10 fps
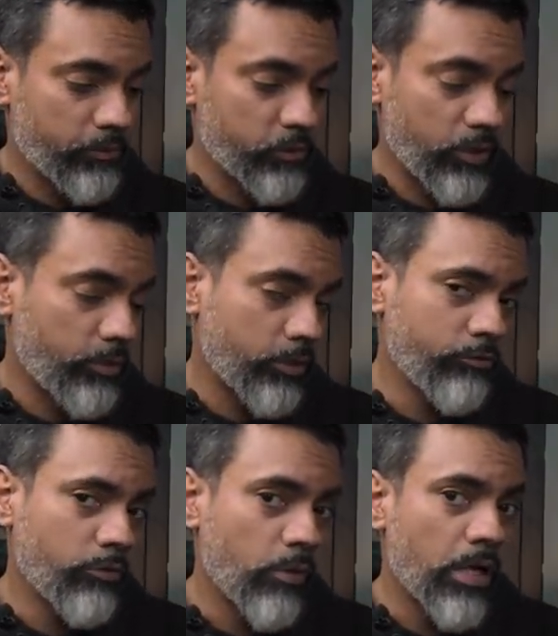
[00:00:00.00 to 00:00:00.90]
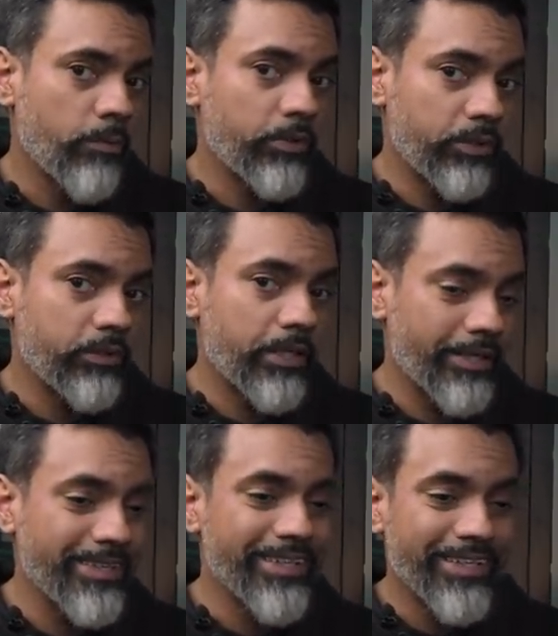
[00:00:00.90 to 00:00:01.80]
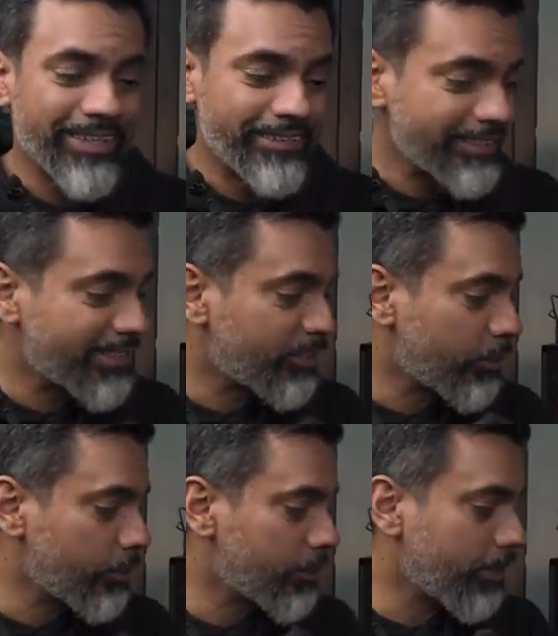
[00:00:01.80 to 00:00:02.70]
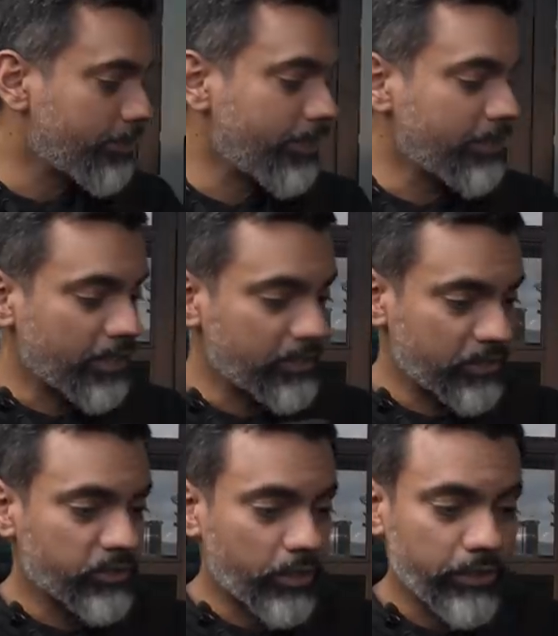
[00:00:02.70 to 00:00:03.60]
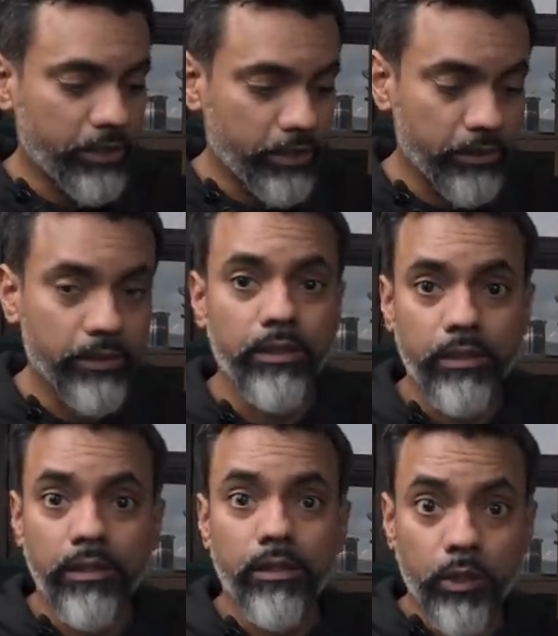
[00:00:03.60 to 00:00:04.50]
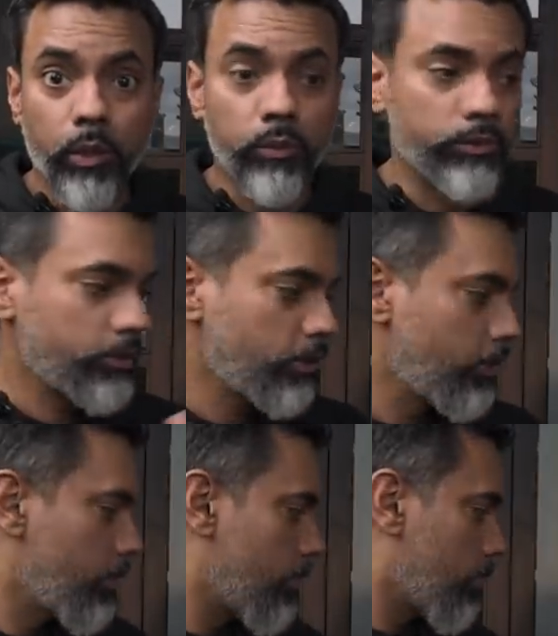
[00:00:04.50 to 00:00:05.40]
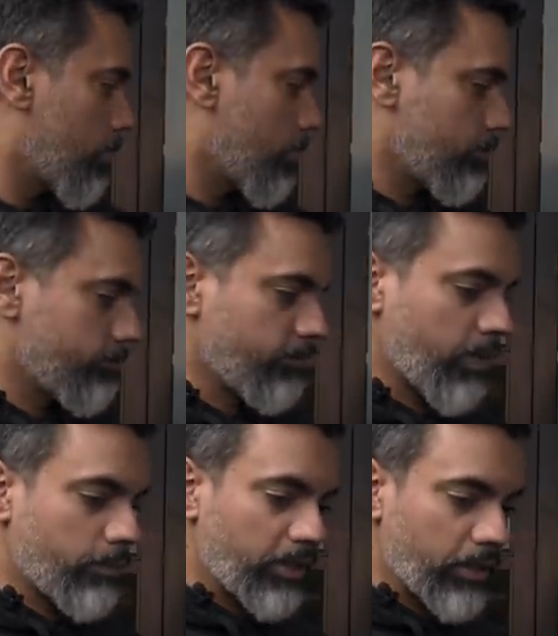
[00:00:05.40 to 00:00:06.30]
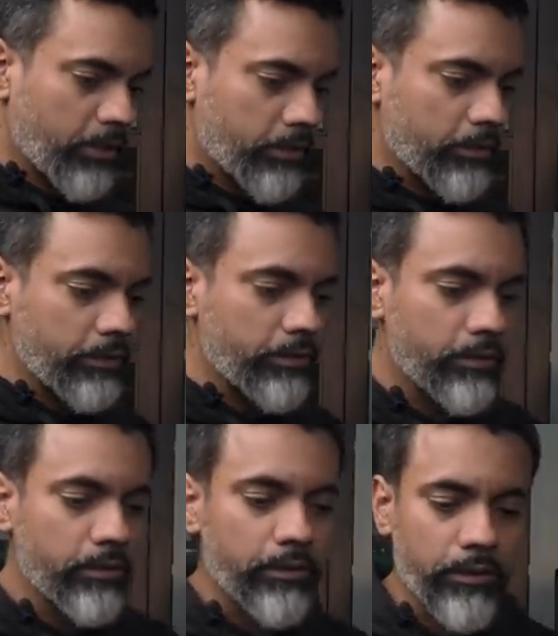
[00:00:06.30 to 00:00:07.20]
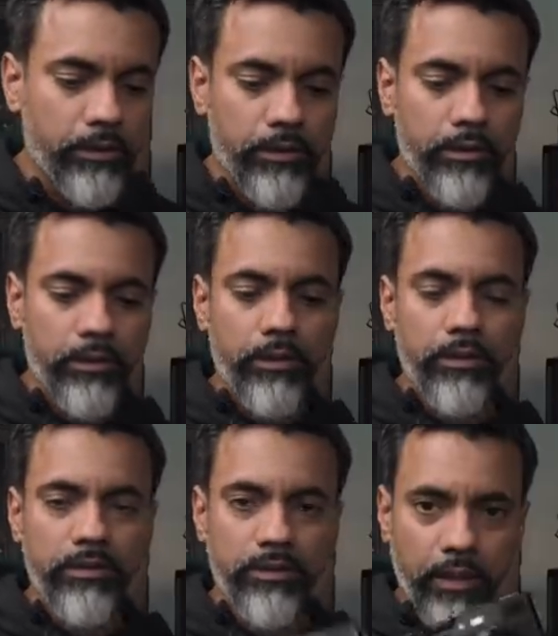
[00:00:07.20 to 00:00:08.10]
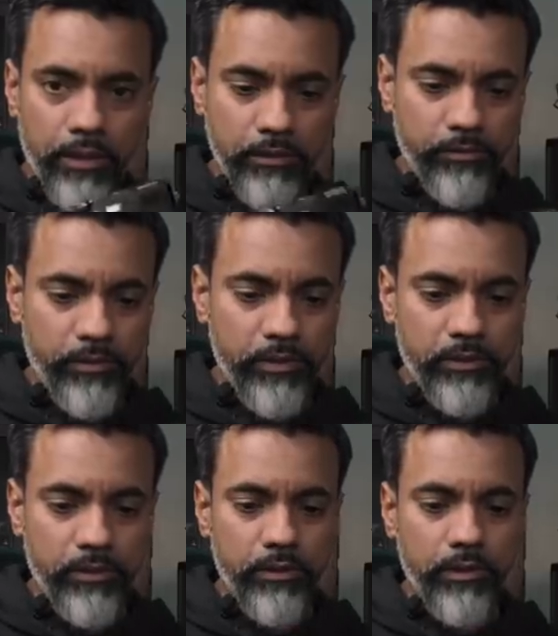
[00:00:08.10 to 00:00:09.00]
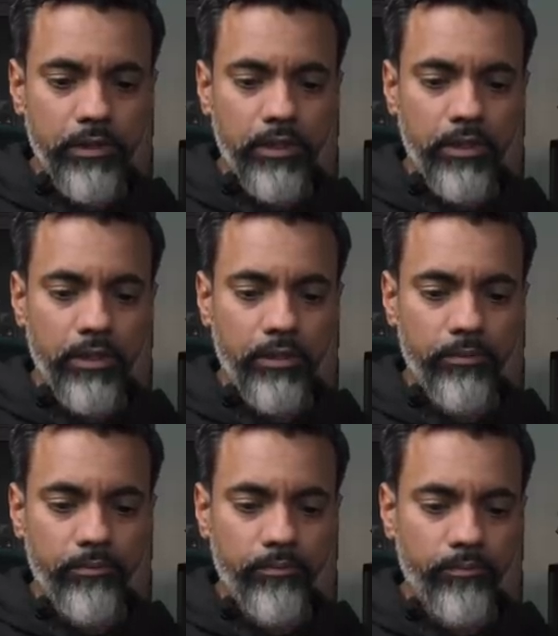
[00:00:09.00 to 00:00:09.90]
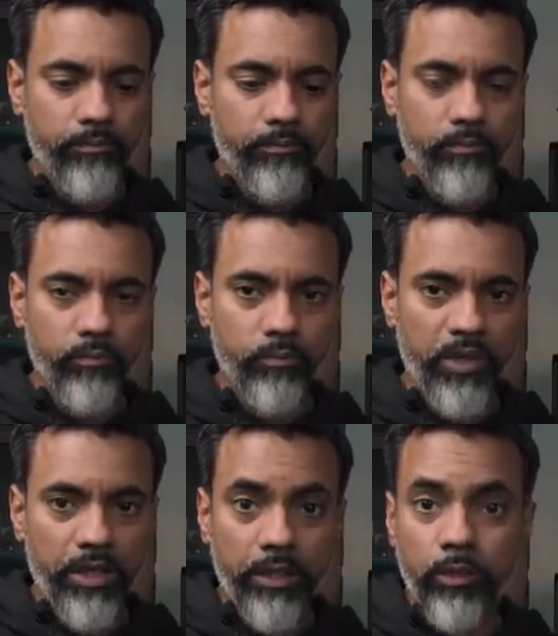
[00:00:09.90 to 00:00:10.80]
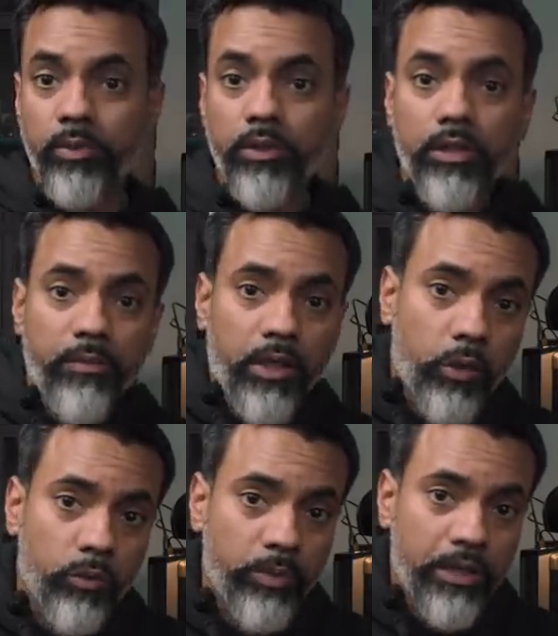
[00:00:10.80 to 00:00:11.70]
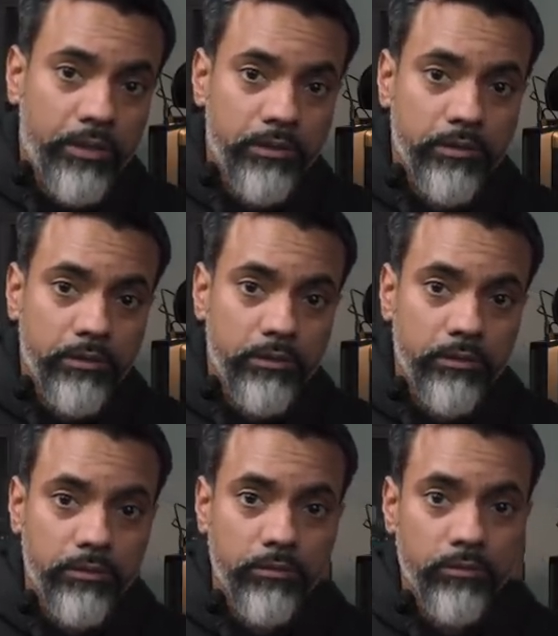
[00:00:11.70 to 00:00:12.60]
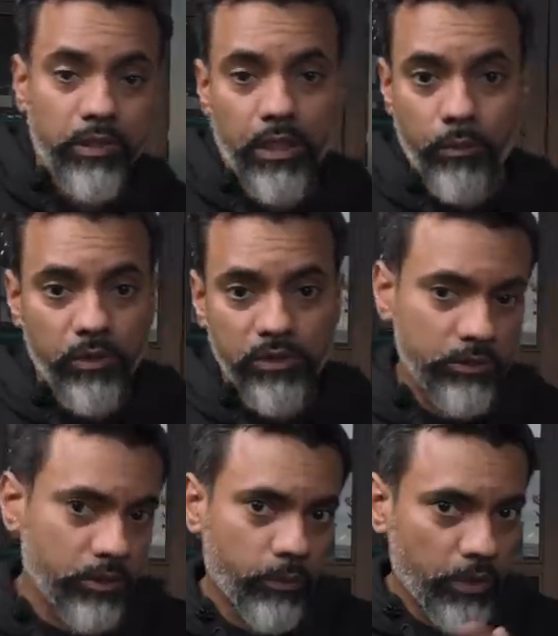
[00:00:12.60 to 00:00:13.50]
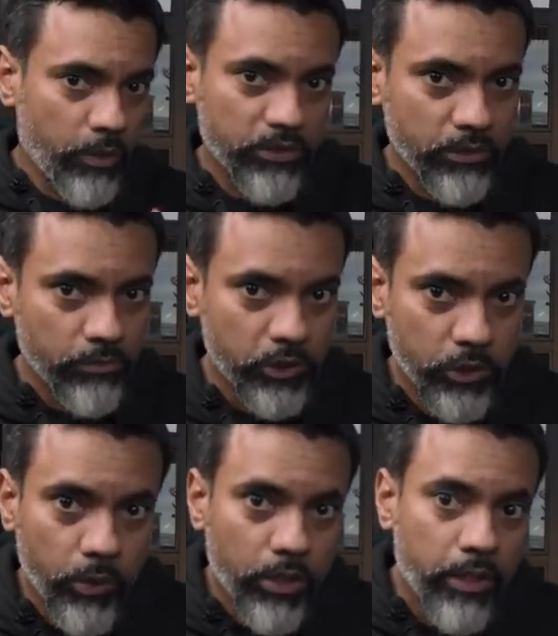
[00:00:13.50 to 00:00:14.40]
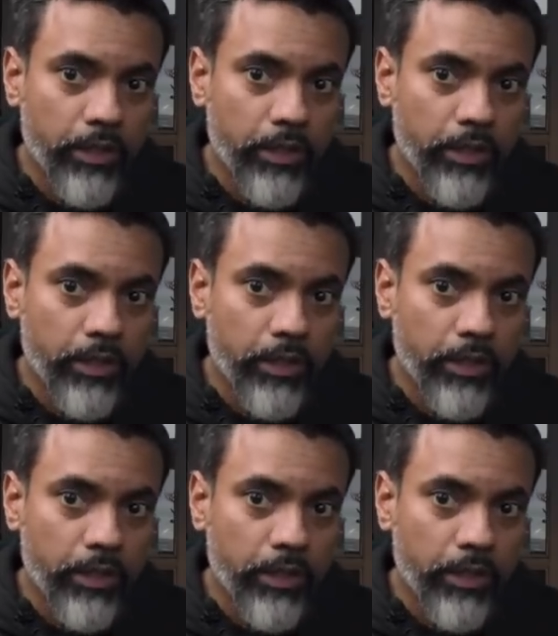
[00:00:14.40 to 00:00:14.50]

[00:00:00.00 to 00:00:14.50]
So they were good for a while, but it did get colder out there, and I just started getting colder. But luckily, the size of this meant I could put it in my coat pocket when I wasn't, when there wasn't much going on.